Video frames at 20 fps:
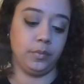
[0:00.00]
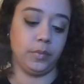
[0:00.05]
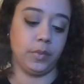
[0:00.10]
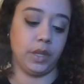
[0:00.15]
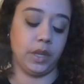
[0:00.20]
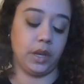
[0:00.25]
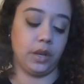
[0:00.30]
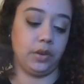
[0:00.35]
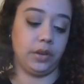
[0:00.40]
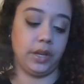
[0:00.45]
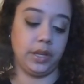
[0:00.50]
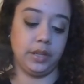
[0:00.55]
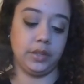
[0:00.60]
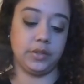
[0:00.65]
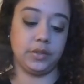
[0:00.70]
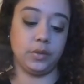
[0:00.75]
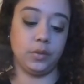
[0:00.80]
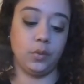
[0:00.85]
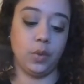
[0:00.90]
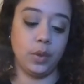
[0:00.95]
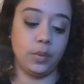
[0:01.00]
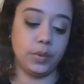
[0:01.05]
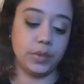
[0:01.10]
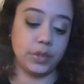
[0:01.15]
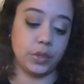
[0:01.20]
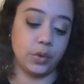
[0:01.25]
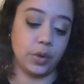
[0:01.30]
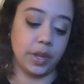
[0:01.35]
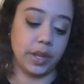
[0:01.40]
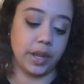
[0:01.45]
All right, so what was
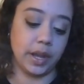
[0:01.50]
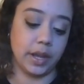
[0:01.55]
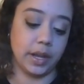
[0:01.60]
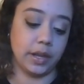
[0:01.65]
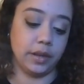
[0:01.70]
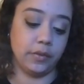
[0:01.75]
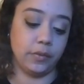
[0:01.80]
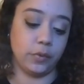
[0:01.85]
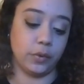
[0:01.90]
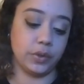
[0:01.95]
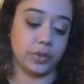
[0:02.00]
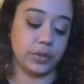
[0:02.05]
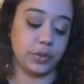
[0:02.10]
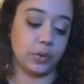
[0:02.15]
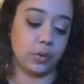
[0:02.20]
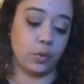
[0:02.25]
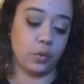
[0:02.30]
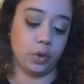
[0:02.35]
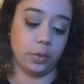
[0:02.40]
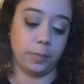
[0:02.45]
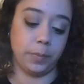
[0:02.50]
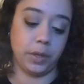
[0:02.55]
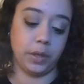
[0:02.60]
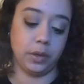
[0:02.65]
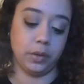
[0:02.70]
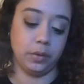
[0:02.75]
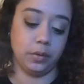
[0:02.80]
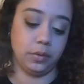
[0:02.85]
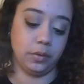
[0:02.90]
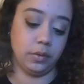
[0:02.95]
going on for
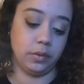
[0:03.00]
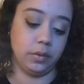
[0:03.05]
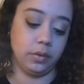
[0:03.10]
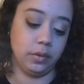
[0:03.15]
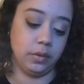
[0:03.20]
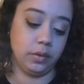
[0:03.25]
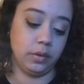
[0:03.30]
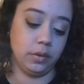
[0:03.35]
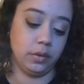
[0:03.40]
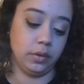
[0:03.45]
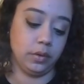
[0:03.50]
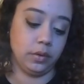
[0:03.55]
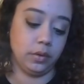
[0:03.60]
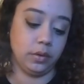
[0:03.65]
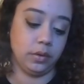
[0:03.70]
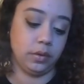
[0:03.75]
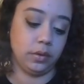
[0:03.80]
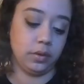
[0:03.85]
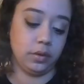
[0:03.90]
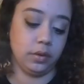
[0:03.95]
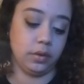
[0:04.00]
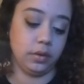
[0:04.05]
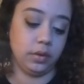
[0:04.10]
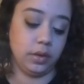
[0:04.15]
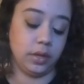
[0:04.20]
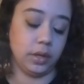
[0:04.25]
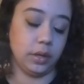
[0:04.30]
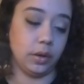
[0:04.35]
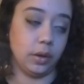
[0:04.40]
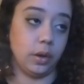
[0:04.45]
Scorpio
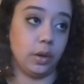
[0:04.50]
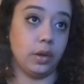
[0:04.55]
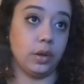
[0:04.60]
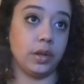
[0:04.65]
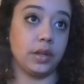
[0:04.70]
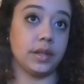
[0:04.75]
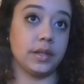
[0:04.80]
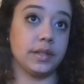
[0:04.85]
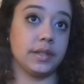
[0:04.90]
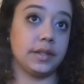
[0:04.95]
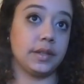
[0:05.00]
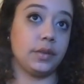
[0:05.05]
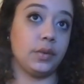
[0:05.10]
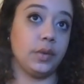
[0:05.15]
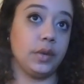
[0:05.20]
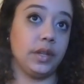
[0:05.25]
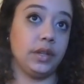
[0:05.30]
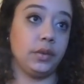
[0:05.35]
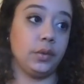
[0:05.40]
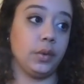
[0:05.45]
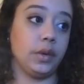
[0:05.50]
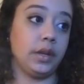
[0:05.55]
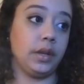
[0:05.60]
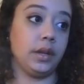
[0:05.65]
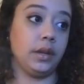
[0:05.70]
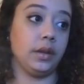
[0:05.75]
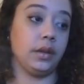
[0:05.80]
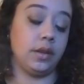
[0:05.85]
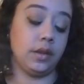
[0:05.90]
in August 2020?